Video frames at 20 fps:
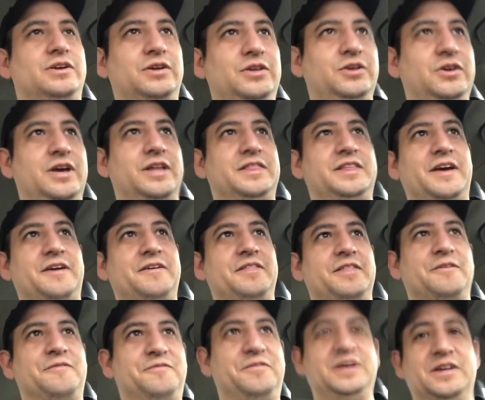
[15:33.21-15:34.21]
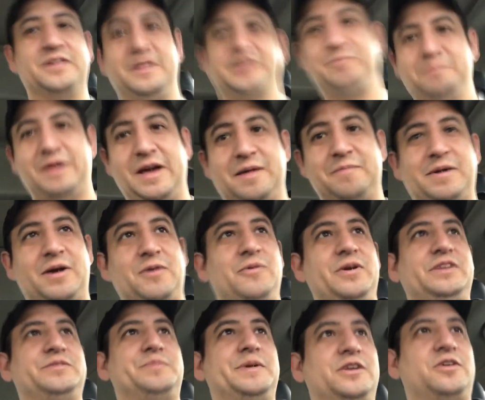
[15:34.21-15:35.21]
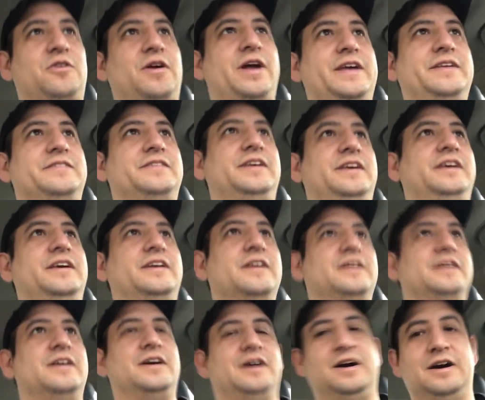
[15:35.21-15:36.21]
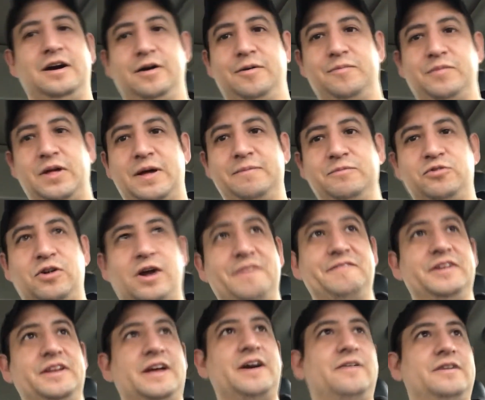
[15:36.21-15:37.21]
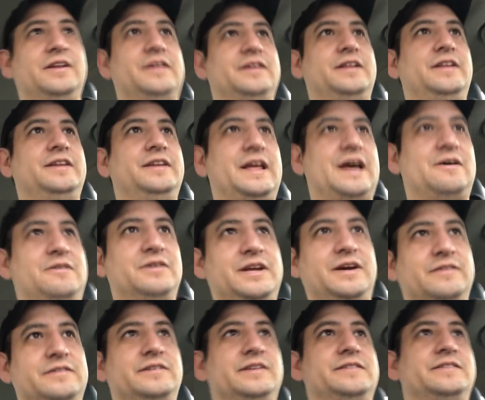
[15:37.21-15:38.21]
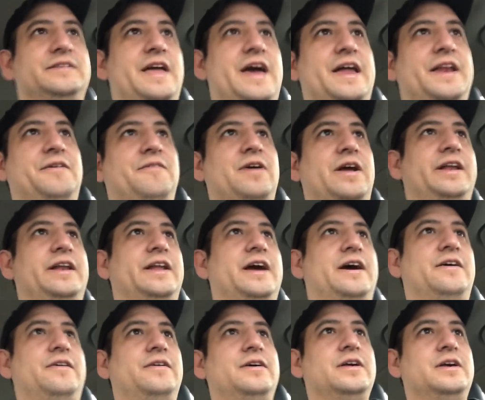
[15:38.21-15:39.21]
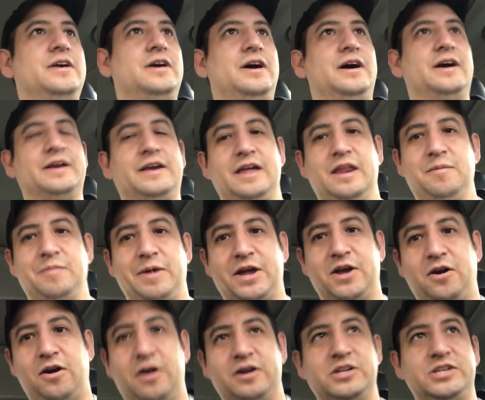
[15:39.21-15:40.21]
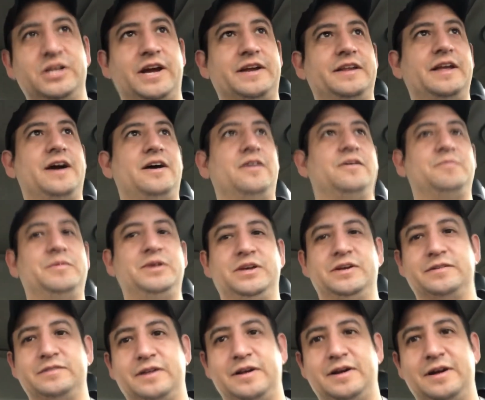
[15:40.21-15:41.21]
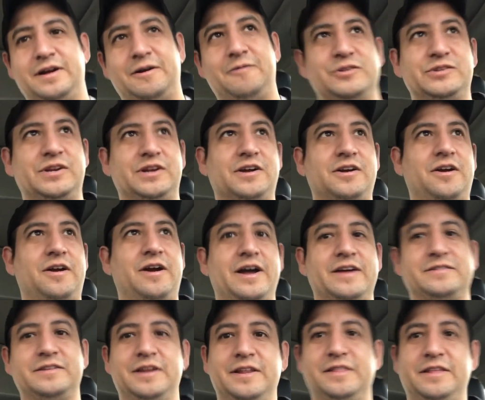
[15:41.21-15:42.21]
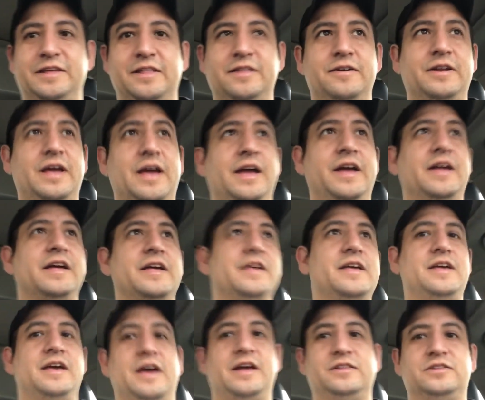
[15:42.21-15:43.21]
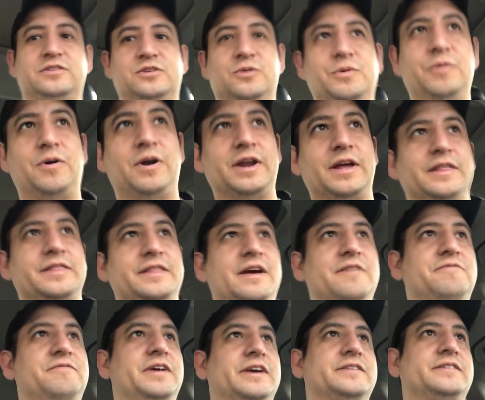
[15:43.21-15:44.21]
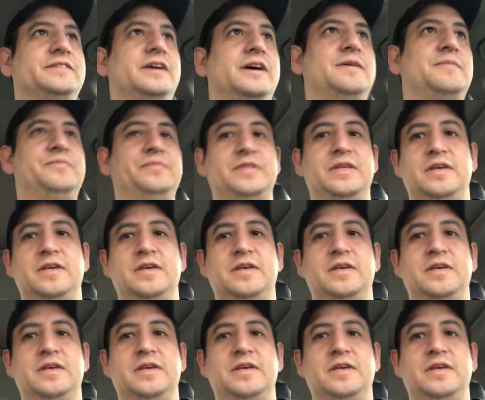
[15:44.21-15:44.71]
You get the feeling, man, my week's been crazy. I'm driving down in downtown Cincinnati right now, getting my car checked out because I was in a car accident the other day, and so we want to get that fixed up.